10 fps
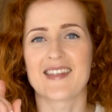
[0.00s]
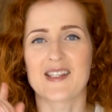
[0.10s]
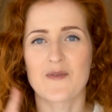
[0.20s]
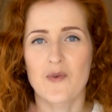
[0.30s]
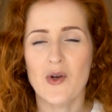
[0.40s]

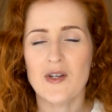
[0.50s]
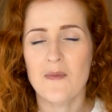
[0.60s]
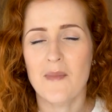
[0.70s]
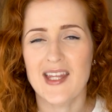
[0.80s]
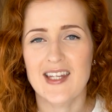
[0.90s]
this
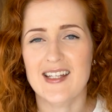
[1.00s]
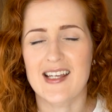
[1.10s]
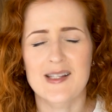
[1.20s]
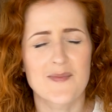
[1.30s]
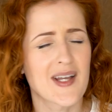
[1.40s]
fourth method
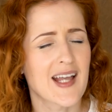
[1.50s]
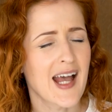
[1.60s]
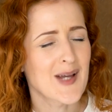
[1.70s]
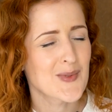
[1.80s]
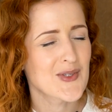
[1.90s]
is my
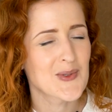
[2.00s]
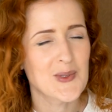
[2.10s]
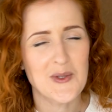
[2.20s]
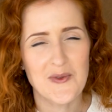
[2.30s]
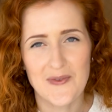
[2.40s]

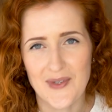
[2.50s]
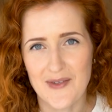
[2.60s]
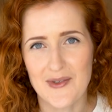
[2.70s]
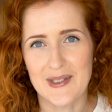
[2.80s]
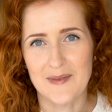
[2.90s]
absolute
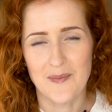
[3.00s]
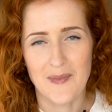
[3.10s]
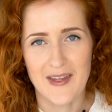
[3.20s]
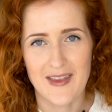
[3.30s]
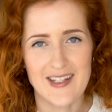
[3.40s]
favorite
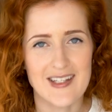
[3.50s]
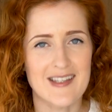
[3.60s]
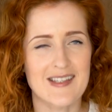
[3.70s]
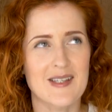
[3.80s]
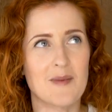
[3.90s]
method.
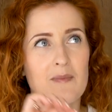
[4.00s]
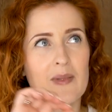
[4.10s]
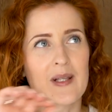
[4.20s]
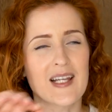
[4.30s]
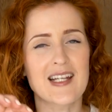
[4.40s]
It's
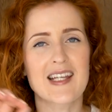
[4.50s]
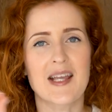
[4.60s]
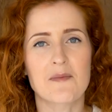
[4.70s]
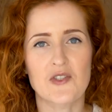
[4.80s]
complete game